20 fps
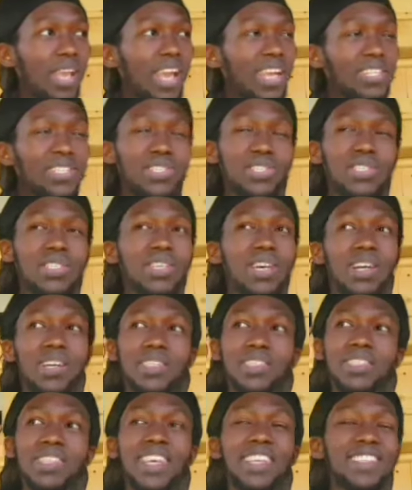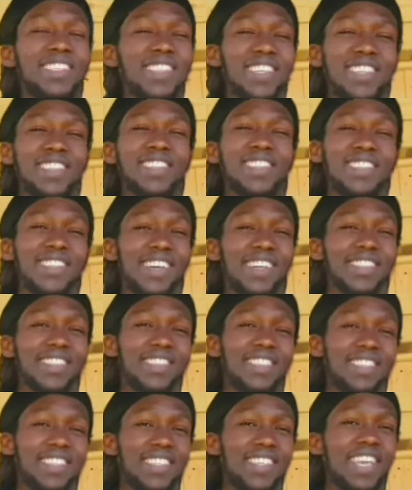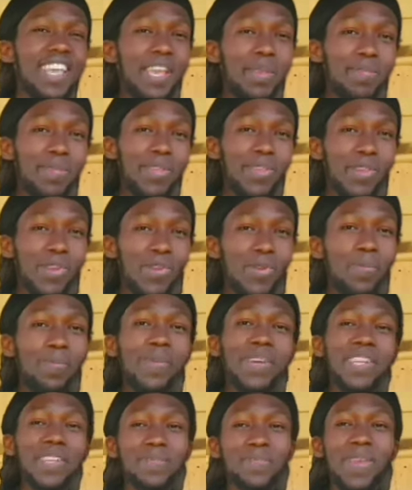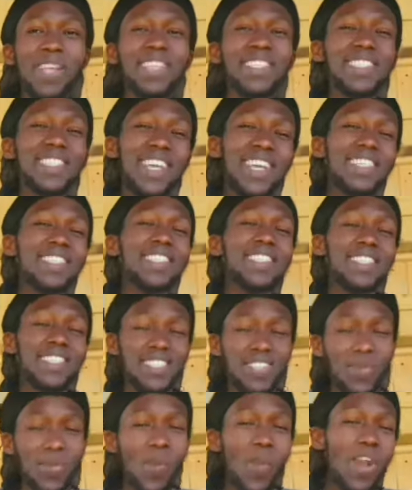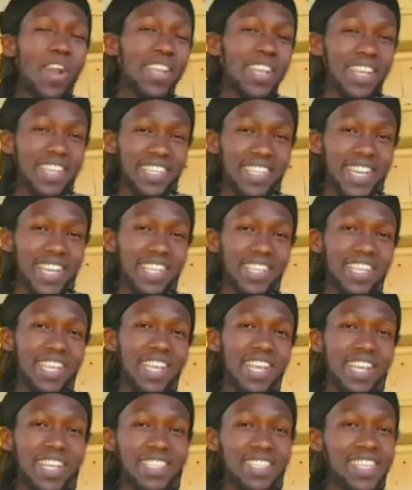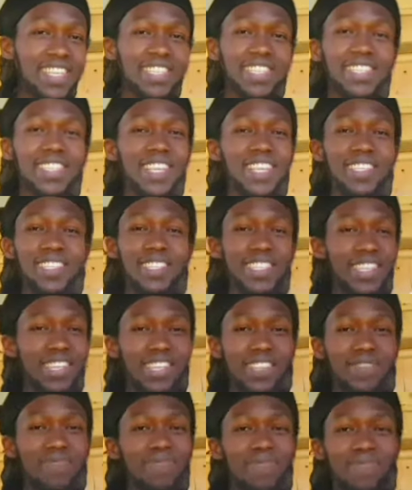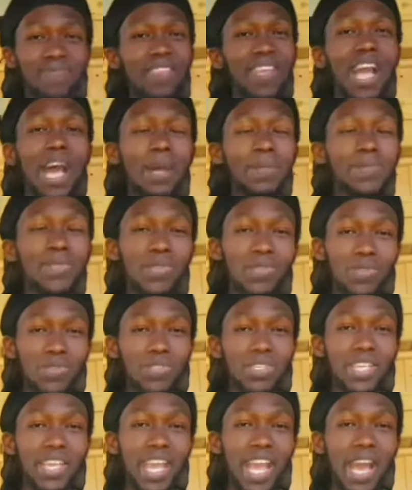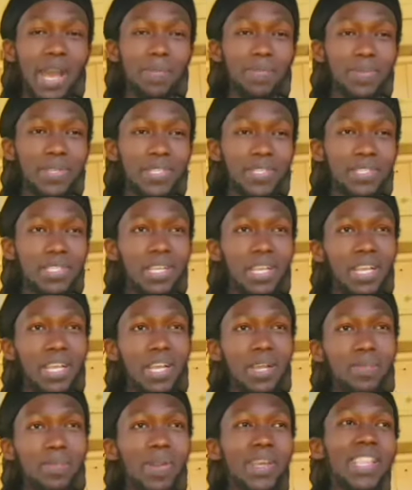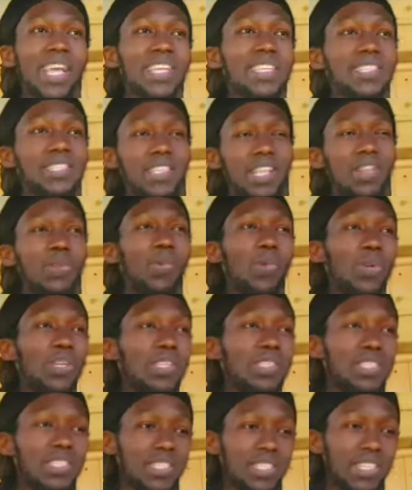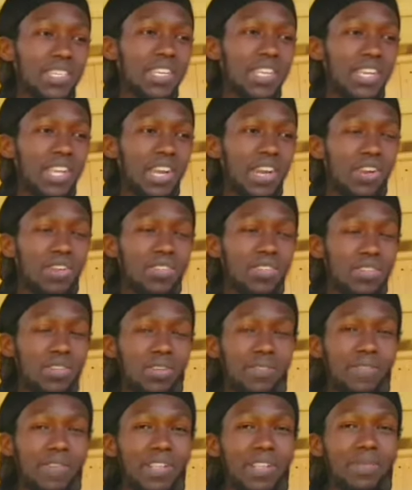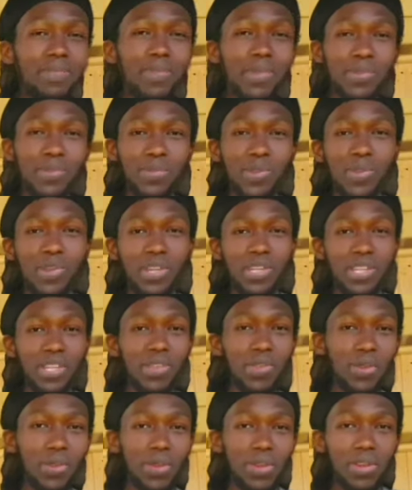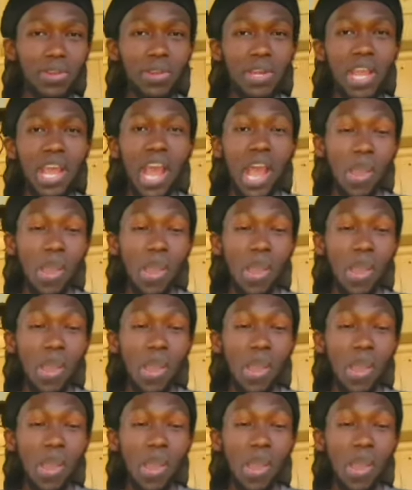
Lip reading: It sucks. It just sucks to see Amy go, but it makes sense. It's The Walking Dead. These things could absolutely happen, but I still wanted to see the character development regarding her.